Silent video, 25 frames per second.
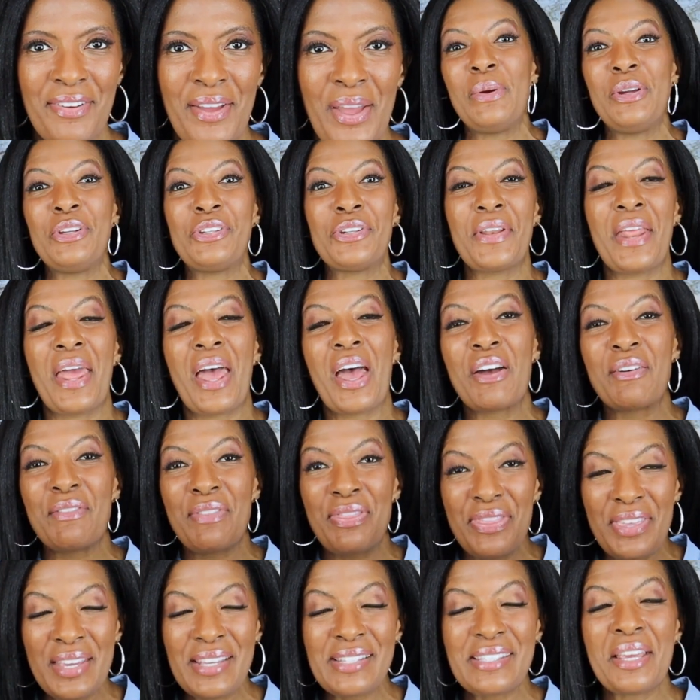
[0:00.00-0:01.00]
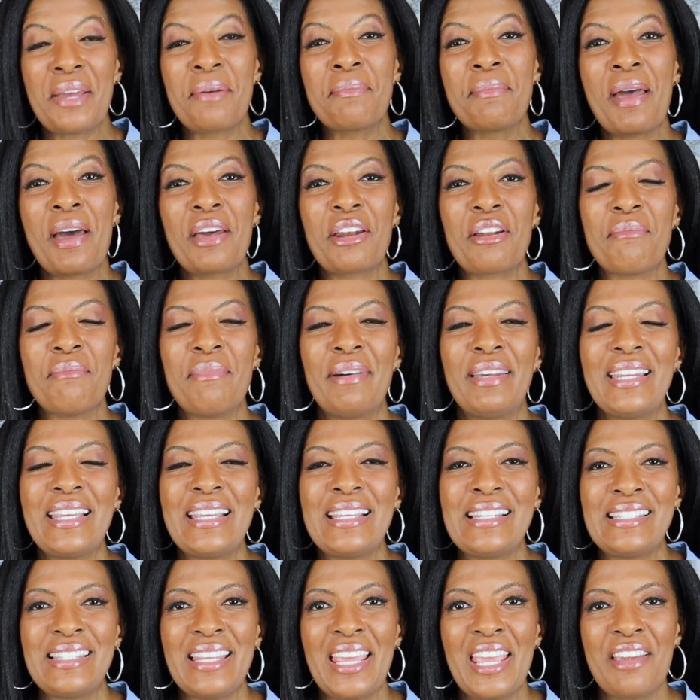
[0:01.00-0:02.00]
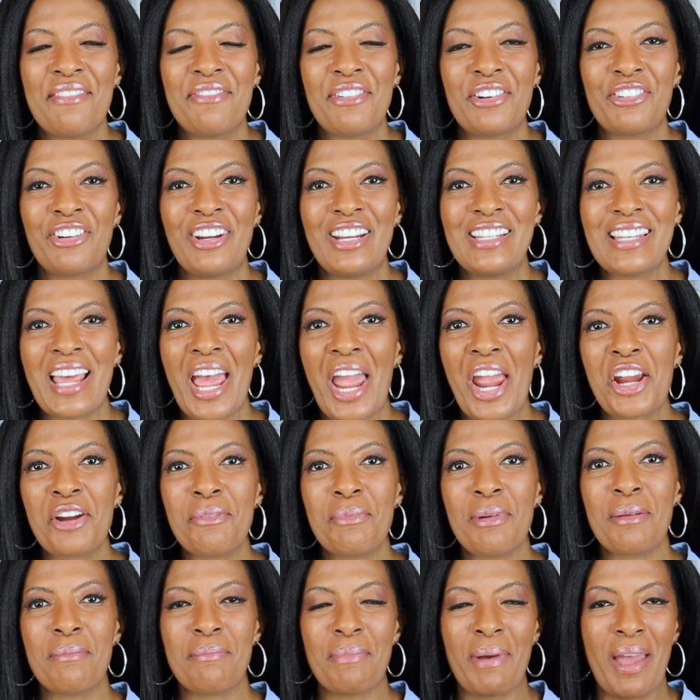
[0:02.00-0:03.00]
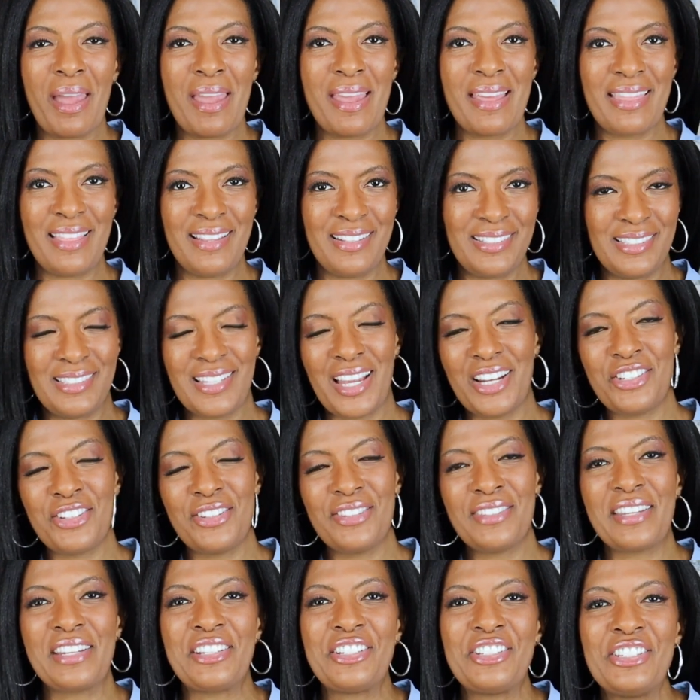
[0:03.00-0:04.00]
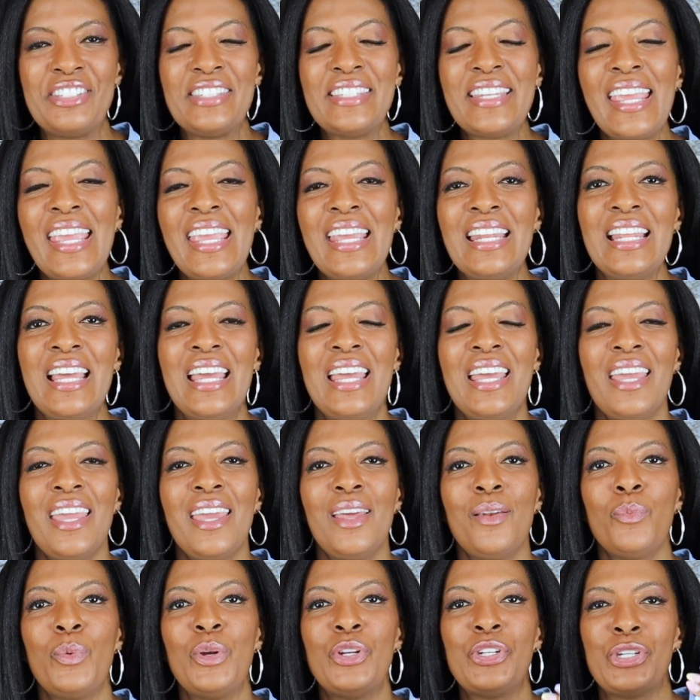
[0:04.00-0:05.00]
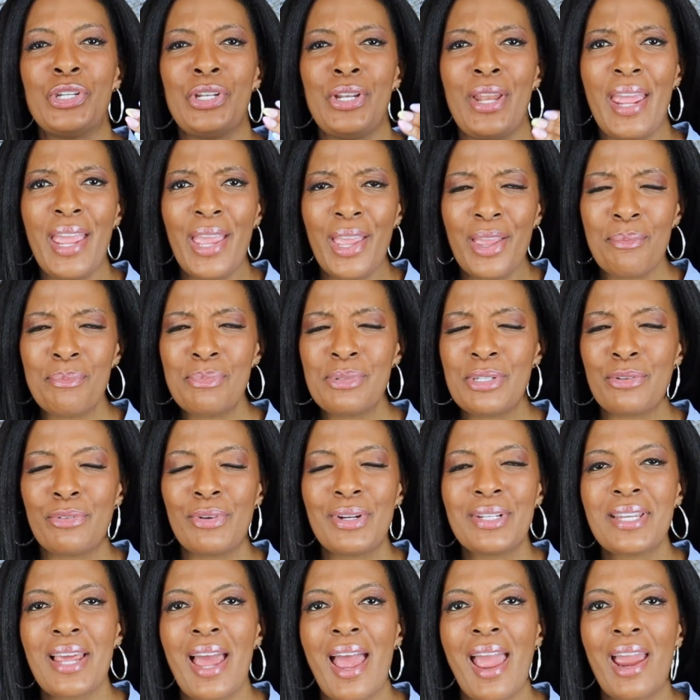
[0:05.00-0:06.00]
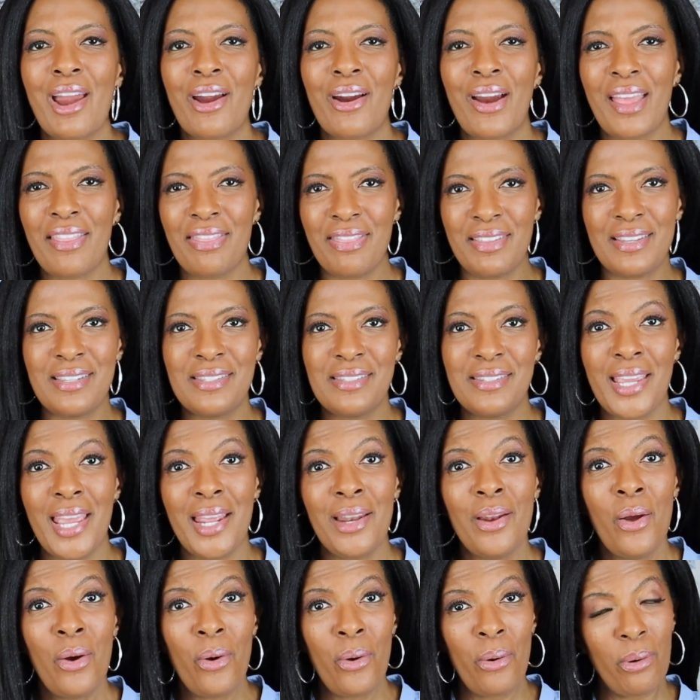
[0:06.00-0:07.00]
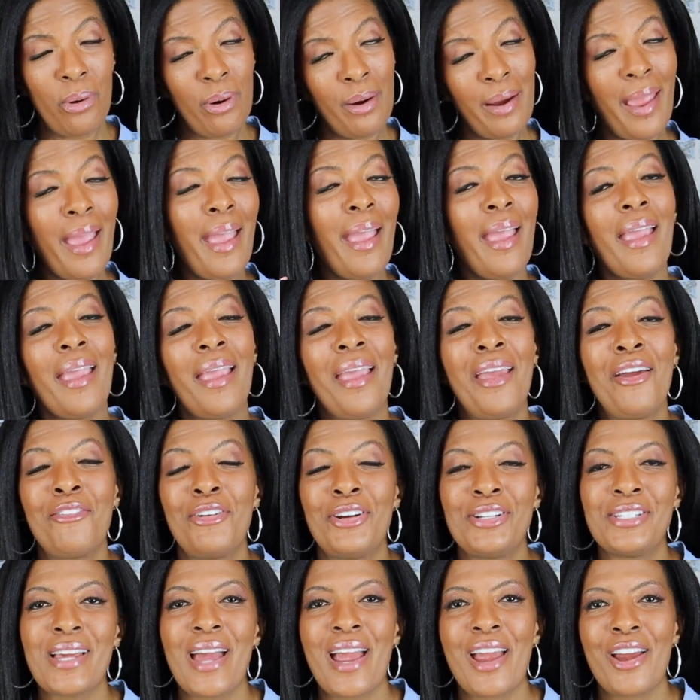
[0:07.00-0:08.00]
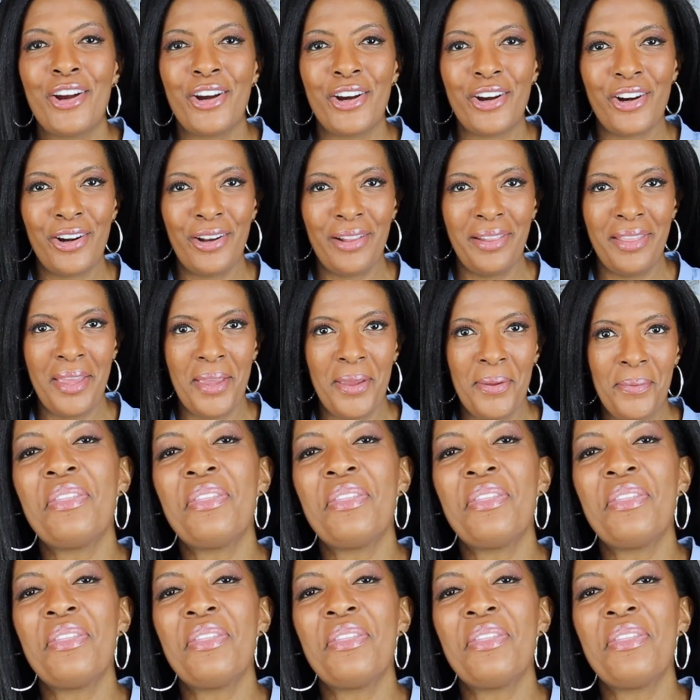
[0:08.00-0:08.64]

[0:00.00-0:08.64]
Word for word: We should have this amount of money saved for retirement by such and such date, and we should aim to retire at this date or hey, retire early.